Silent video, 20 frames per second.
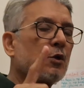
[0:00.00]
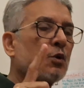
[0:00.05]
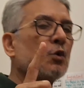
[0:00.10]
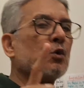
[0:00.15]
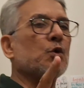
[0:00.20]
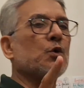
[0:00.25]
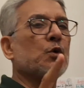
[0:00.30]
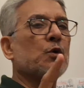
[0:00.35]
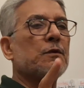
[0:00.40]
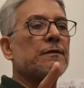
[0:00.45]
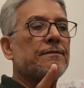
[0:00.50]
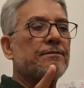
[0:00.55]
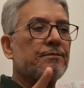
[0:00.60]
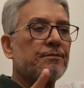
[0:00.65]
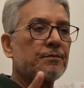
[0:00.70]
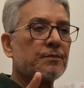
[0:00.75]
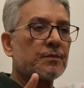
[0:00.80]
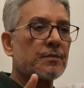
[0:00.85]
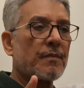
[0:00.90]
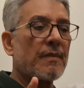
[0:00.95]
to
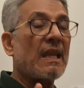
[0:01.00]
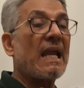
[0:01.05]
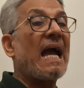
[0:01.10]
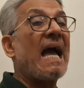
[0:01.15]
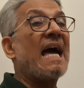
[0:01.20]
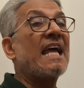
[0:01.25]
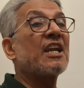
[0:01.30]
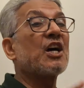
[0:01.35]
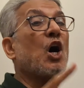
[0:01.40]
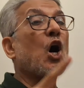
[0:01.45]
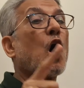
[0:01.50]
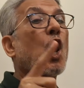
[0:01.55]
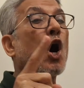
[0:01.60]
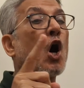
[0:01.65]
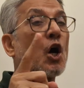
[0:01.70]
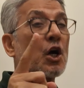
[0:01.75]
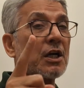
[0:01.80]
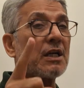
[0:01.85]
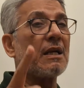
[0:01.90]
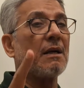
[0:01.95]
an
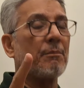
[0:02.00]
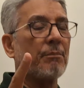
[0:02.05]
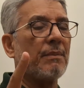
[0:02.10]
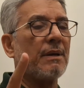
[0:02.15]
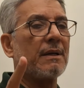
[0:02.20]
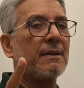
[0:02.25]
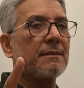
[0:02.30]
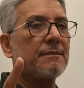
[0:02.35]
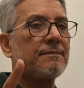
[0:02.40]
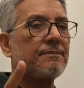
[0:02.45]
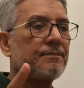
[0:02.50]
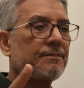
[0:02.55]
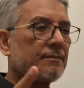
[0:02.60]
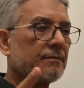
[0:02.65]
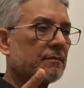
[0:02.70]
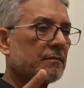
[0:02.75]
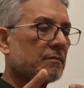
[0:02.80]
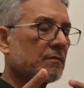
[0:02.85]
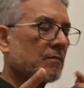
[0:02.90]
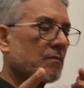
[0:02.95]
odd number,
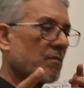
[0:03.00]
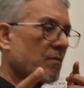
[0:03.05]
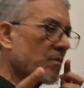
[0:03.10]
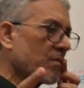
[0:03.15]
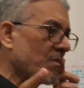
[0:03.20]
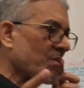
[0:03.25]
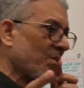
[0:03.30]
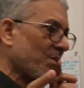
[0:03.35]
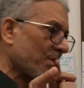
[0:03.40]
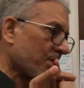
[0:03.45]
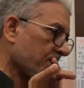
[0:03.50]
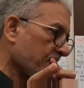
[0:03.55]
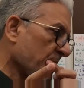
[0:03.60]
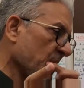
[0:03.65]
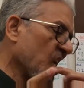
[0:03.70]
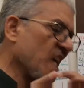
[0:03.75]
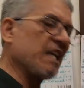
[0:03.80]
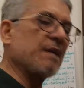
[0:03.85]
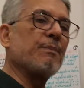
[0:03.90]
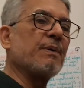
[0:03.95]

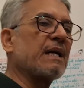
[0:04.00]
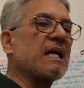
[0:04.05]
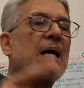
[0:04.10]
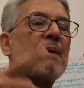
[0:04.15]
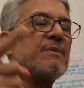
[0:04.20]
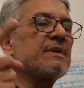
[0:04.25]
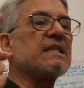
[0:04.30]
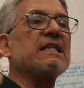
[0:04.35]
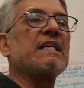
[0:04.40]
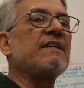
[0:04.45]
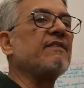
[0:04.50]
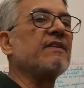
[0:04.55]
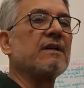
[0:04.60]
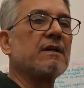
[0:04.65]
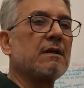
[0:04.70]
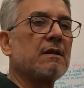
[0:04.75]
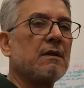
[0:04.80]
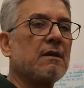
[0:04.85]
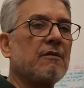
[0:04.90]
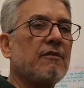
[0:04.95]
it becomes
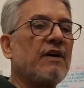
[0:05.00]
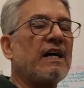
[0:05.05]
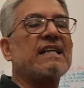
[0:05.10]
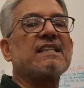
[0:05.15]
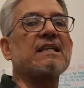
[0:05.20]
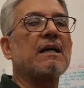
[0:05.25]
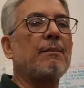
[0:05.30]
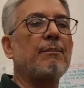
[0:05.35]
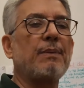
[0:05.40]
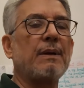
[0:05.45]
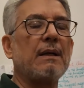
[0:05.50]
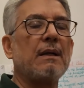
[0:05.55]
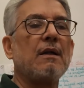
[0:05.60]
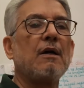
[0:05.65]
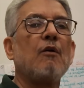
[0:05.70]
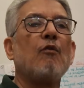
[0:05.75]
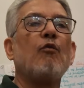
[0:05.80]
even. For example,